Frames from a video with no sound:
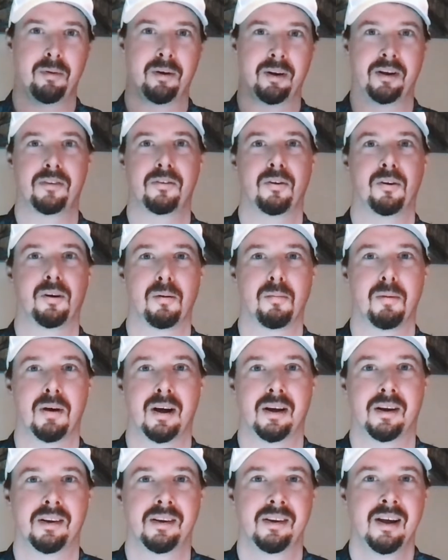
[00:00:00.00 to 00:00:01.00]
we're going to talk
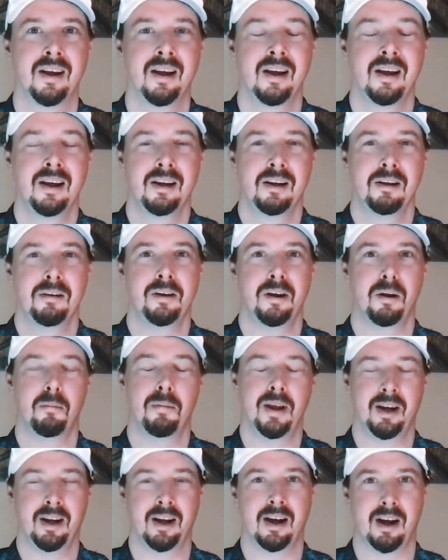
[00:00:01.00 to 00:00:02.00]
about
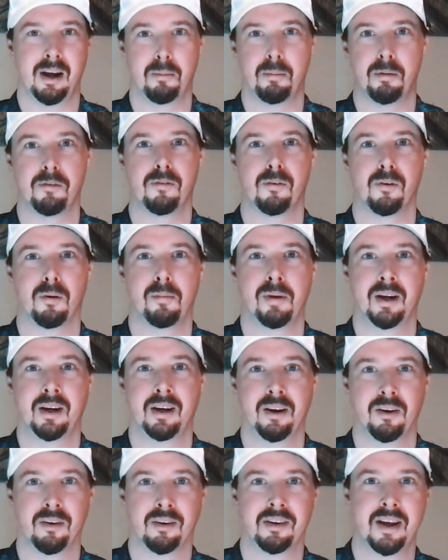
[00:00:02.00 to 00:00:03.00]
being a high
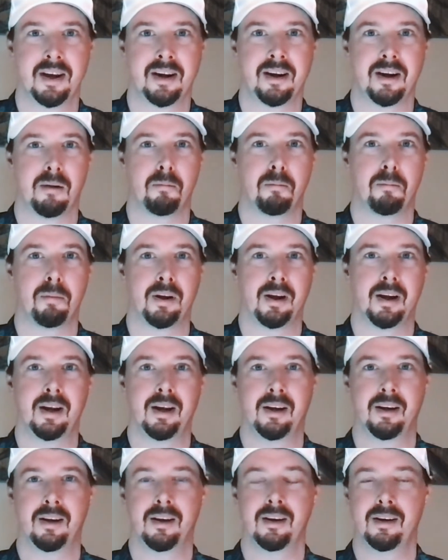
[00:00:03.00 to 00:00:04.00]
performing tech company
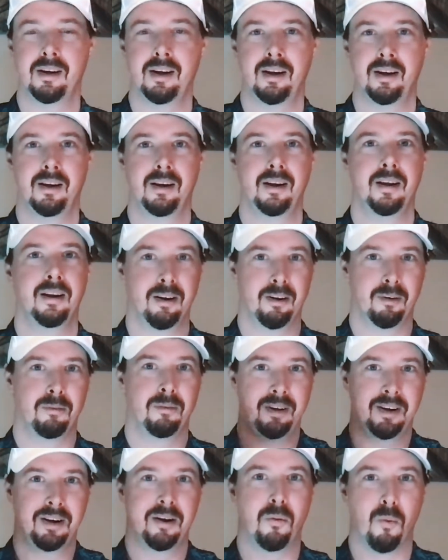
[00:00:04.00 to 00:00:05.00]
in
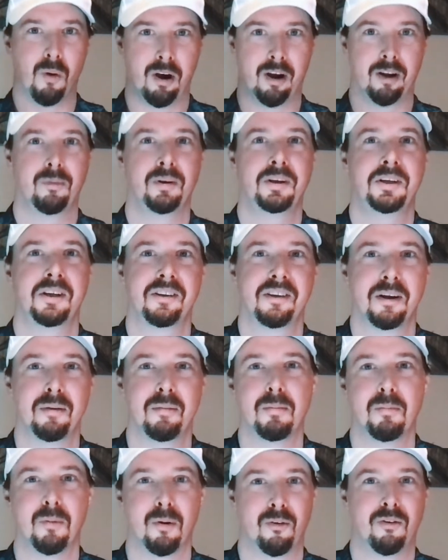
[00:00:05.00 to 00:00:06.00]
a world which is a
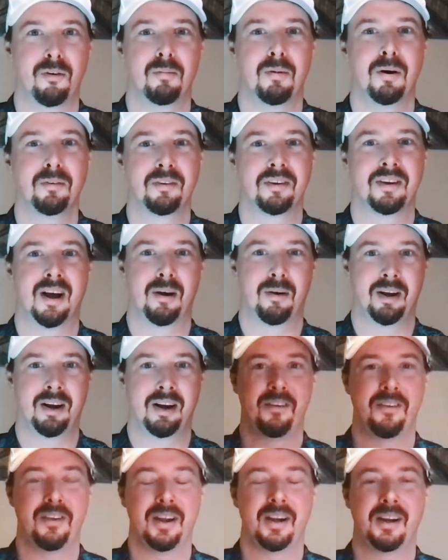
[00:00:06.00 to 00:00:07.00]
little bit more remote now. And
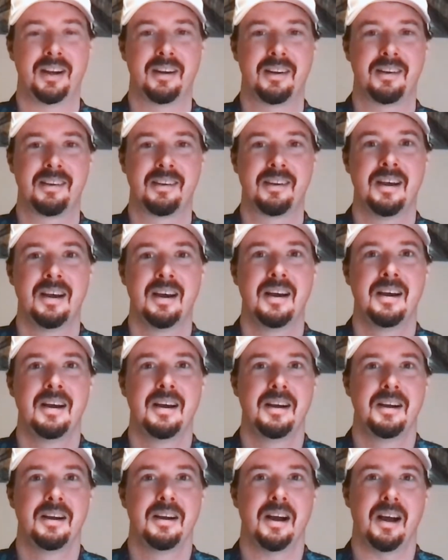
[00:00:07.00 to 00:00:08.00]
I think it's
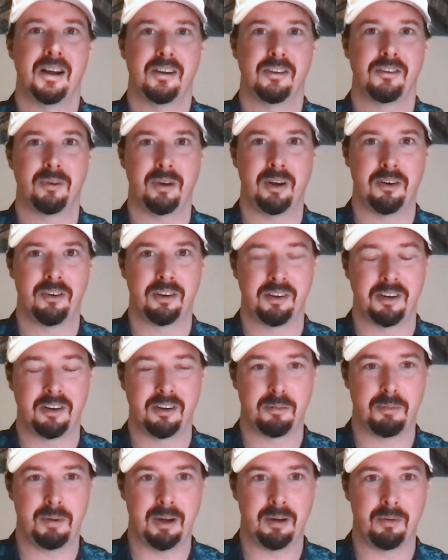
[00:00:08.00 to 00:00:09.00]
so interesting
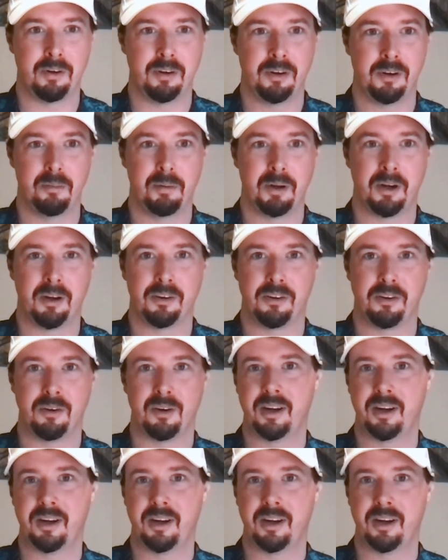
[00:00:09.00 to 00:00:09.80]
to speak with you because